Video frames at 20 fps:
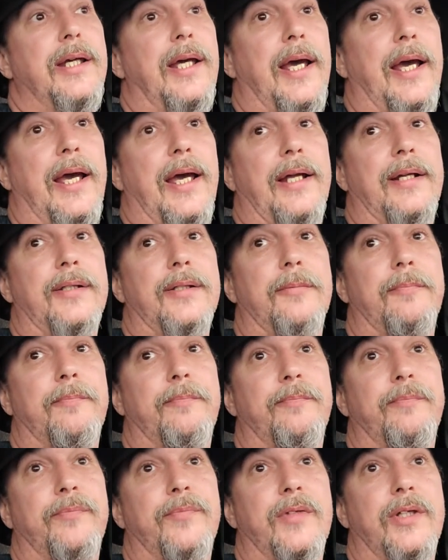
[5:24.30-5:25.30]

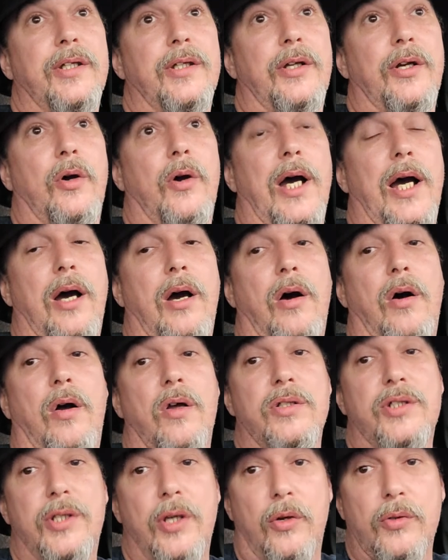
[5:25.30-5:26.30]
And, you know, I
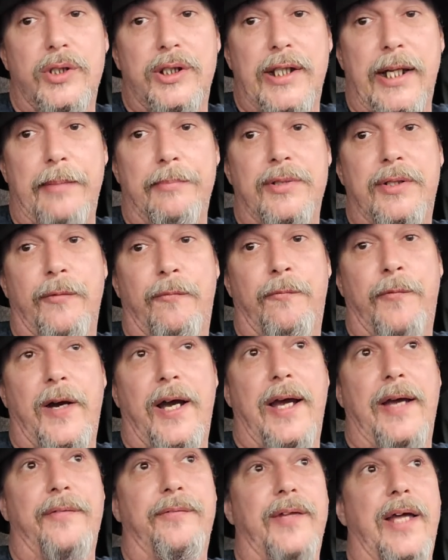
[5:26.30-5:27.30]
also seem to
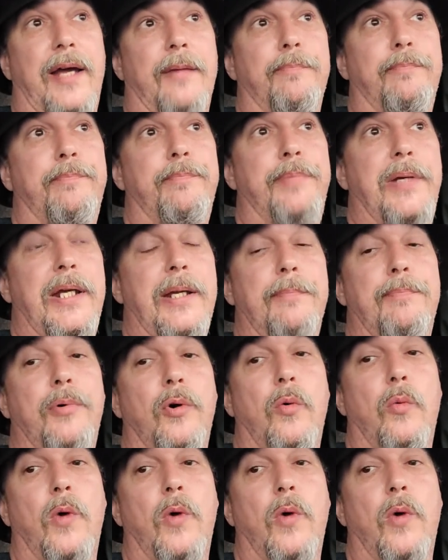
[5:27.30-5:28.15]
find that people,